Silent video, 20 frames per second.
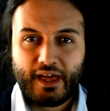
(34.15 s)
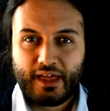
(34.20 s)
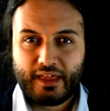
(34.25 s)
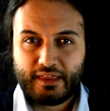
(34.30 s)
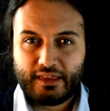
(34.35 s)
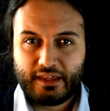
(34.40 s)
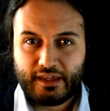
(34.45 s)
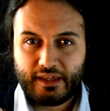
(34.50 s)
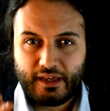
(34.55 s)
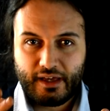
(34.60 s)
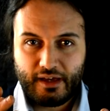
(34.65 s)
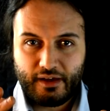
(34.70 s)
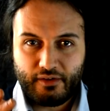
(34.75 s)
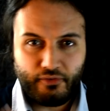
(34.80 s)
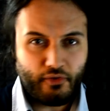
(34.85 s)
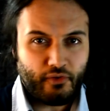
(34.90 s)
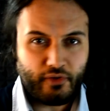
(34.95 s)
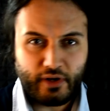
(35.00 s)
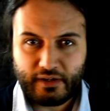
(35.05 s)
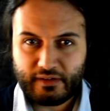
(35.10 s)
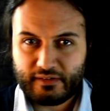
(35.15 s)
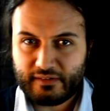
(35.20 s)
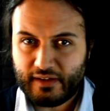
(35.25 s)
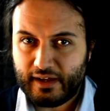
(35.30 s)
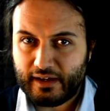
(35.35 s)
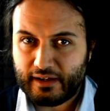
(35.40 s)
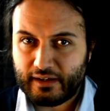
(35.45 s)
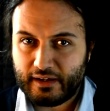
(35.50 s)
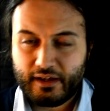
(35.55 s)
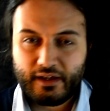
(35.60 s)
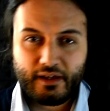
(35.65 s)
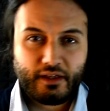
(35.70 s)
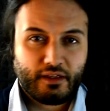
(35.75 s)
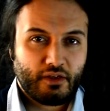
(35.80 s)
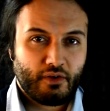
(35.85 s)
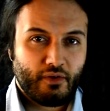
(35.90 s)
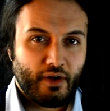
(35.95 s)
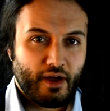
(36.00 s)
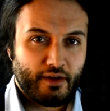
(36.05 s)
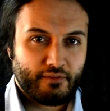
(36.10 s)
the foreign tongue
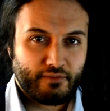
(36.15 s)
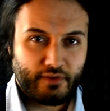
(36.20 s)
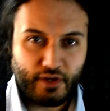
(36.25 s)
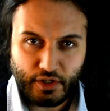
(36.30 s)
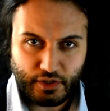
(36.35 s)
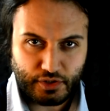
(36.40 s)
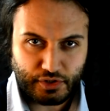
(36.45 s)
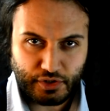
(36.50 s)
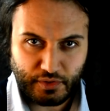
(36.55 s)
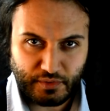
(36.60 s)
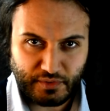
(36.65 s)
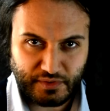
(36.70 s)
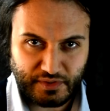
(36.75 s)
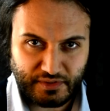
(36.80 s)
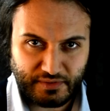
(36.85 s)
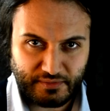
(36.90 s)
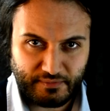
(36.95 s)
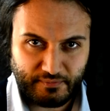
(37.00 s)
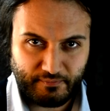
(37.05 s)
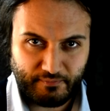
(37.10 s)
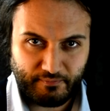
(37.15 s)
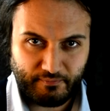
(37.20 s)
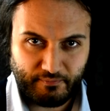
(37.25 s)
you have chosen.